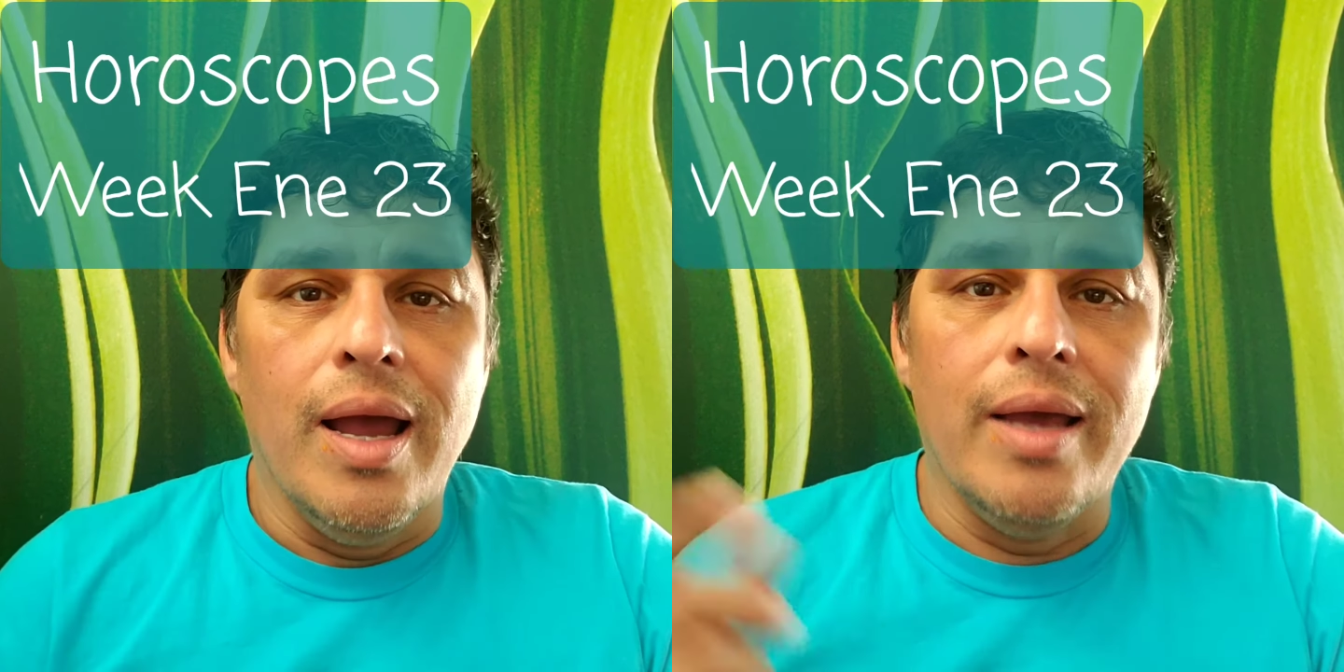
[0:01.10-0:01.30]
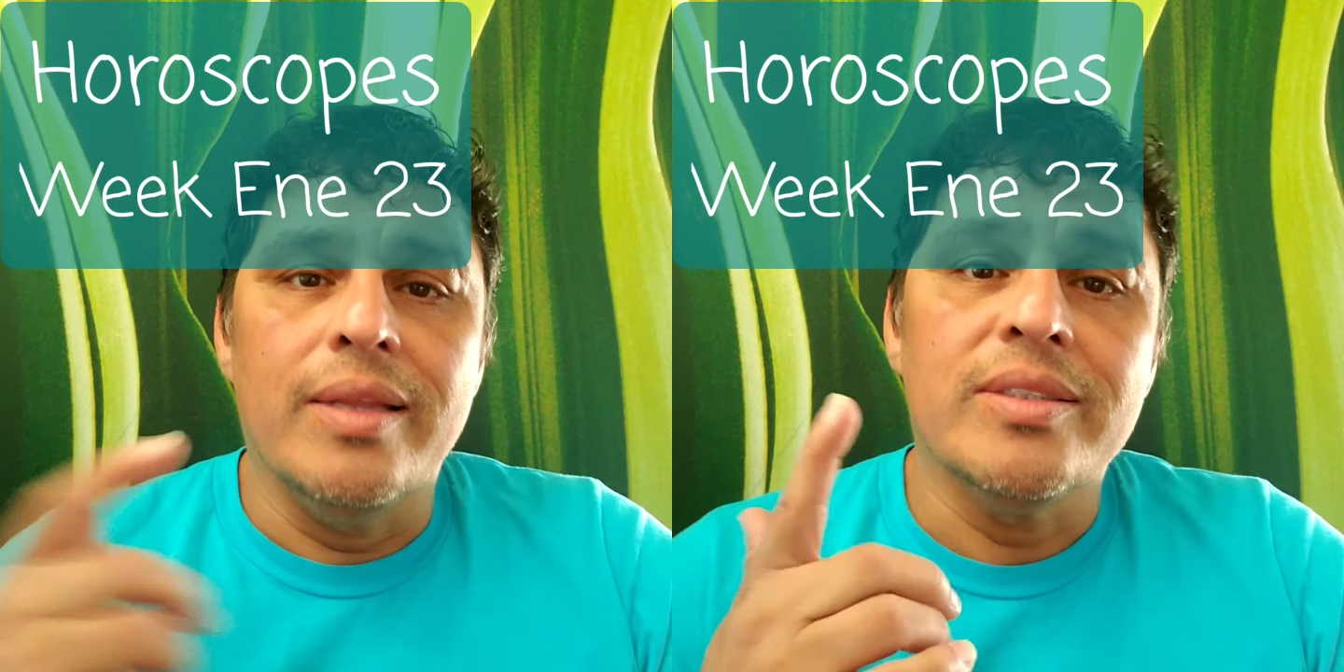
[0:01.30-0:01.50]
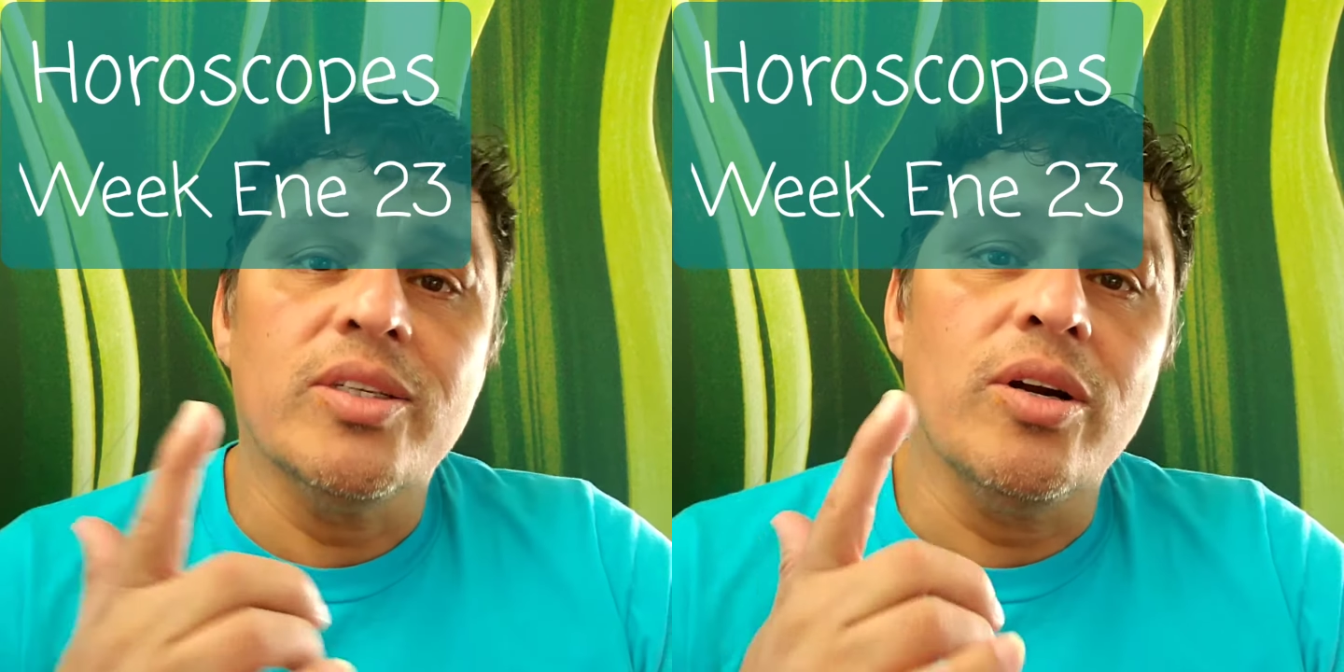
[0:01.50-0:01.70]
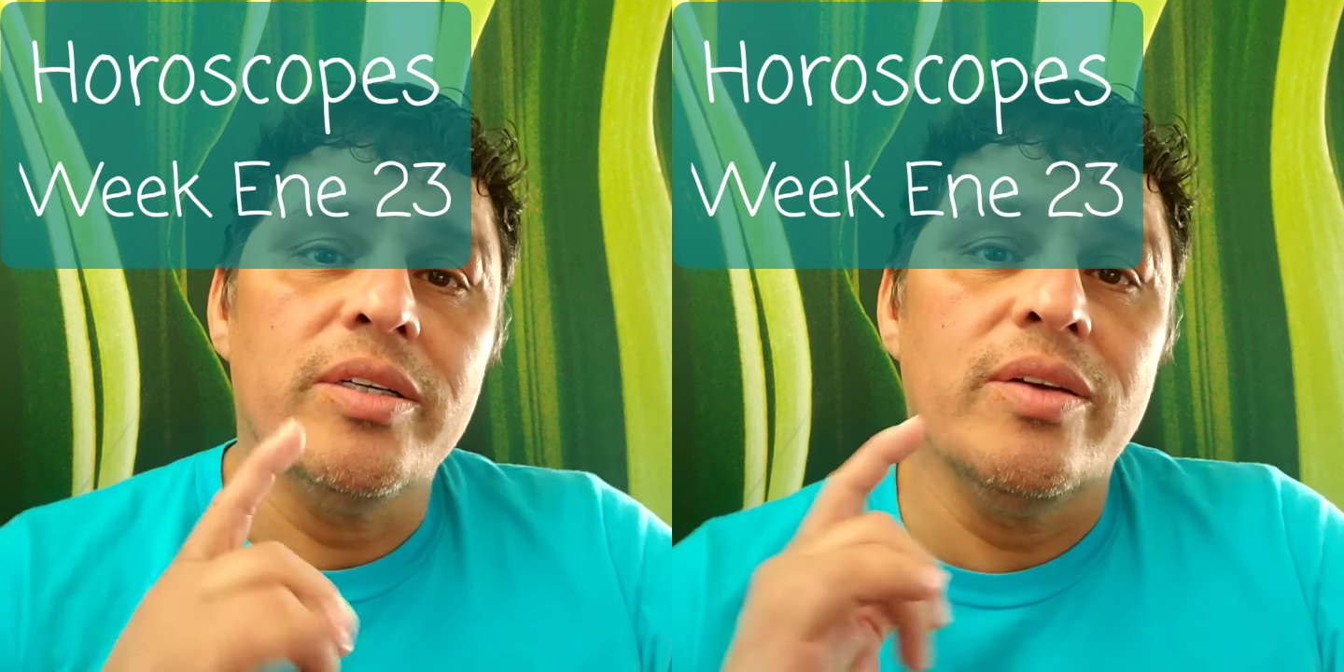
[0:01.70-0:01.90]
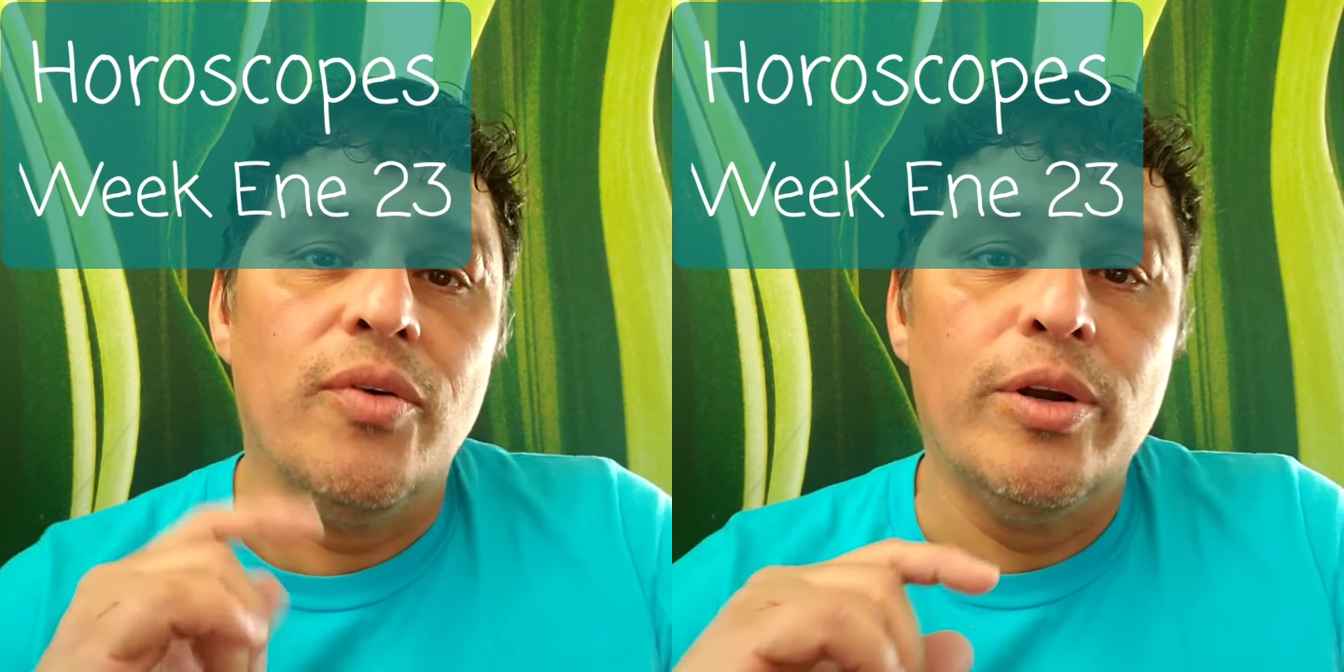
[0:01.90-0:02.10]
Hey, this is
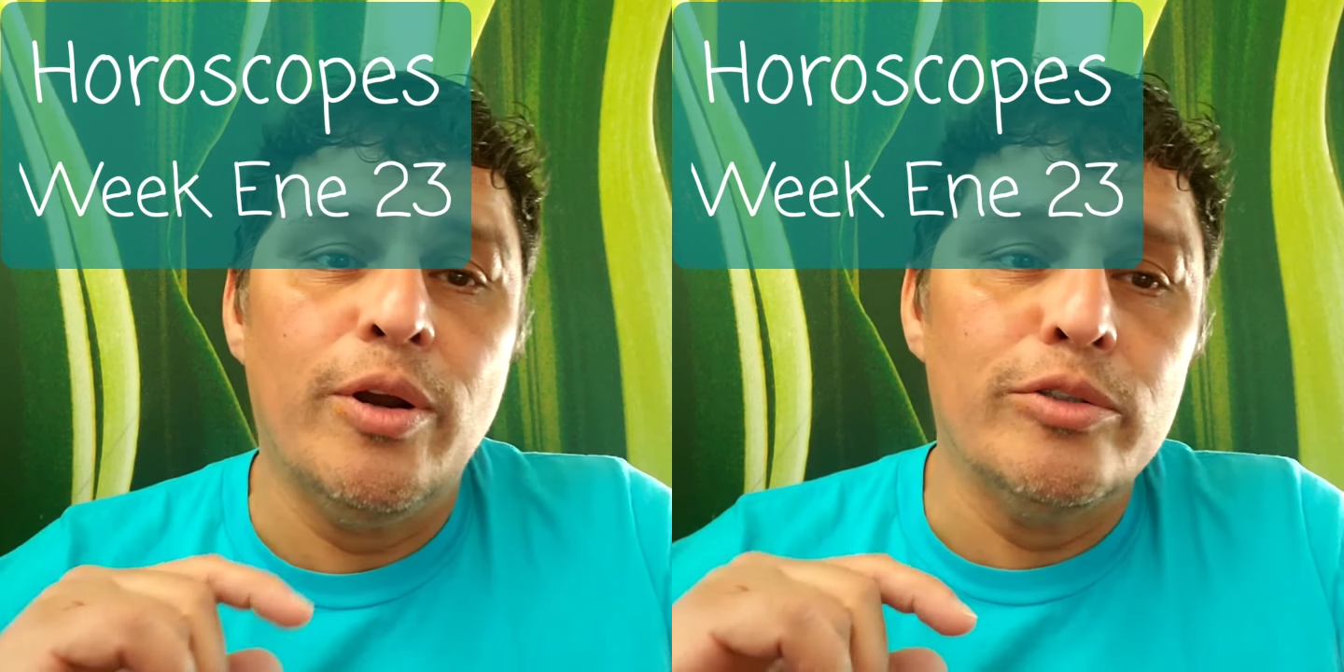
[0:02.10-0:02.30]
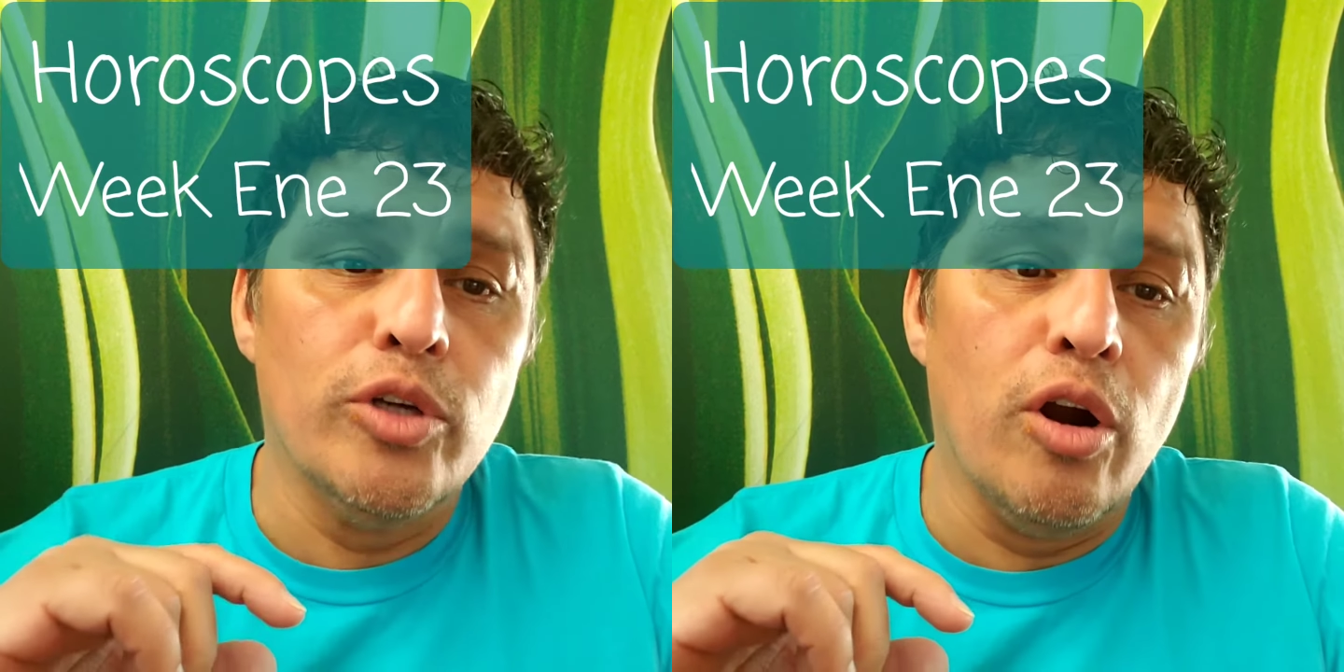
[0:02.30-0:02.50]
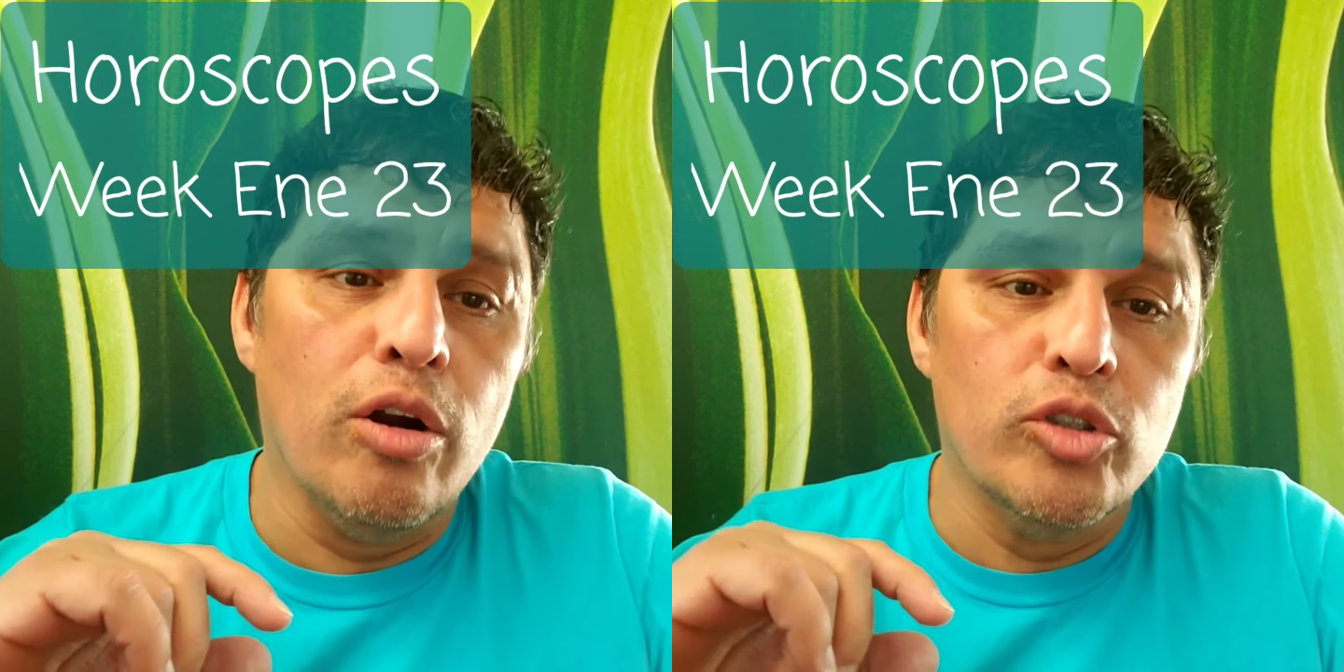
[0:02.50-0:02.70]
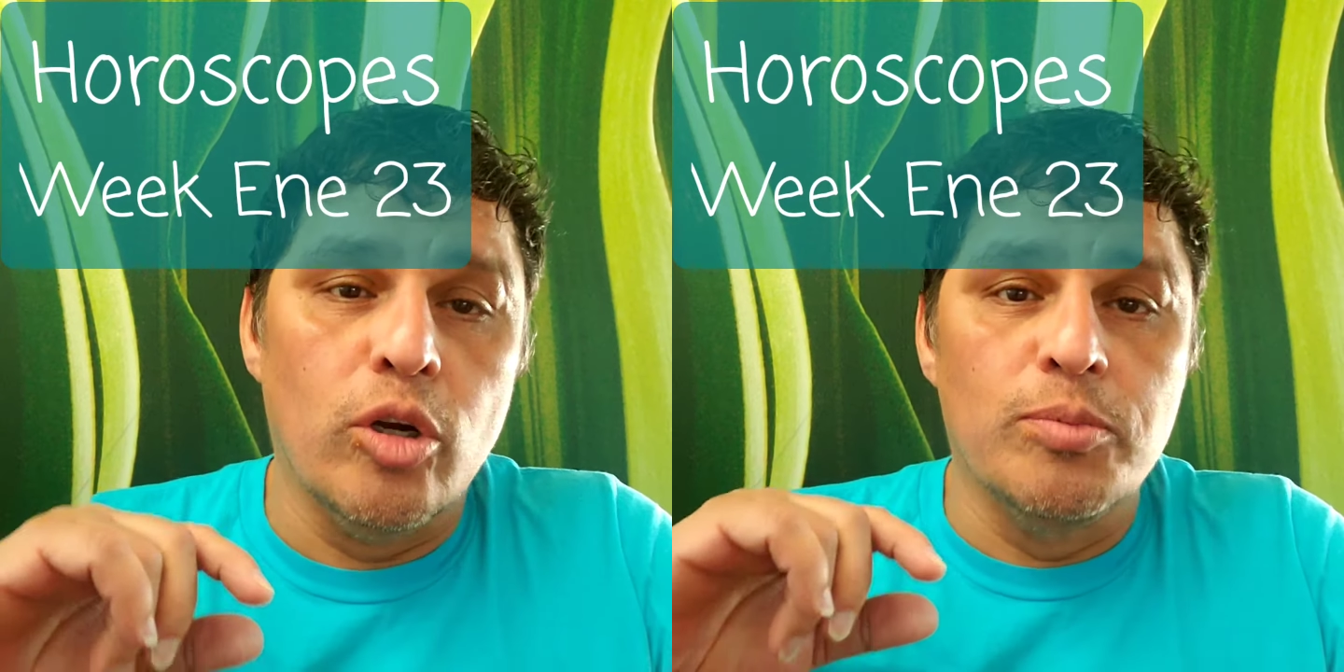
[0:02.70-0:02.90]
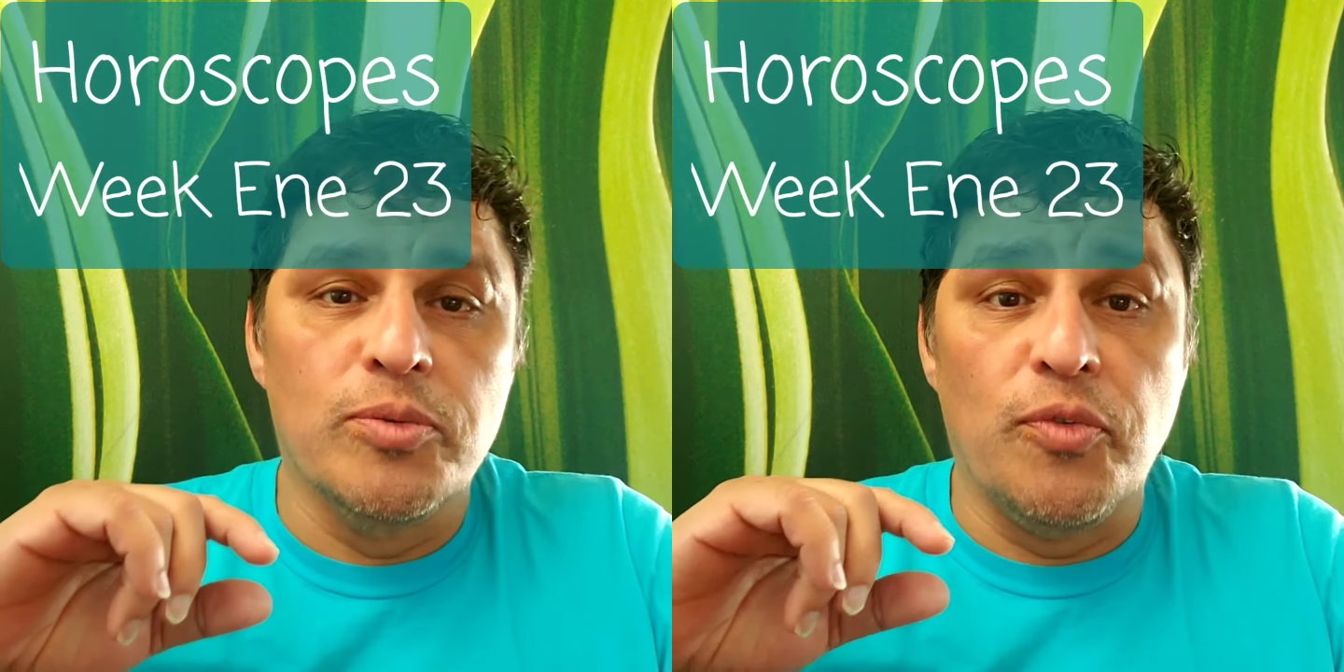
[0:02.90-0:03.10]
Divo, and here's your
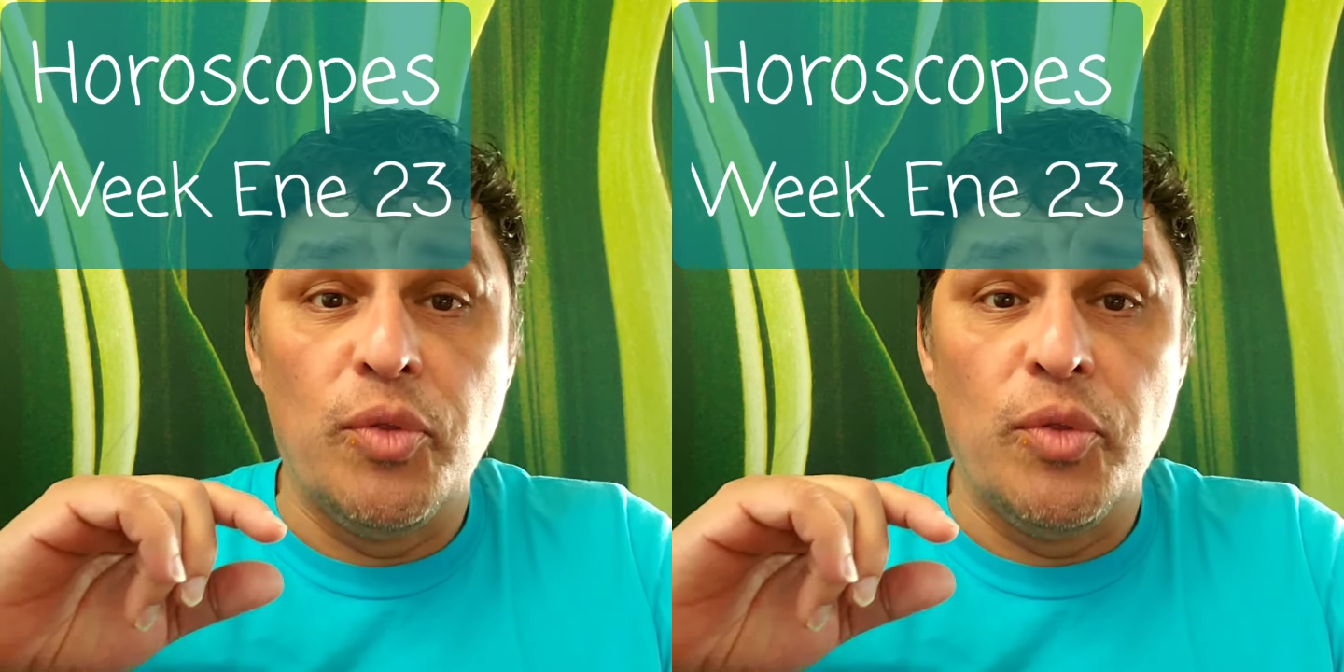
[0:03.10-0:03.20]
horoscopes